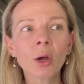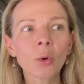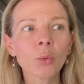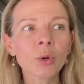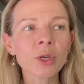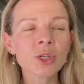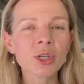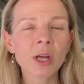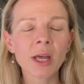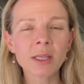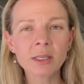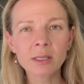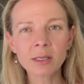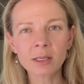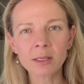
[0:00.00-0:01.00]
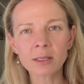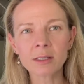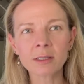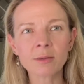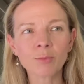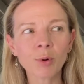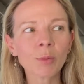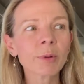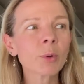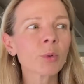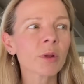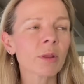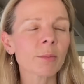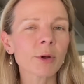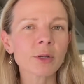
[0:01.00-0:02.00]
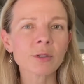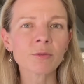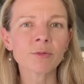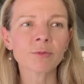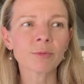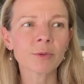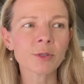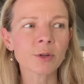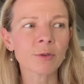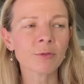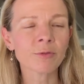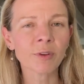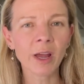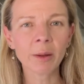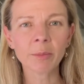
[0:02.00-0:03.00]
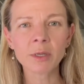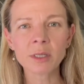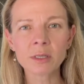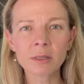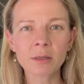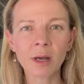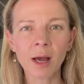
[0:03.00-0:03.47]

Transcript: which is probably one of the most sort of famous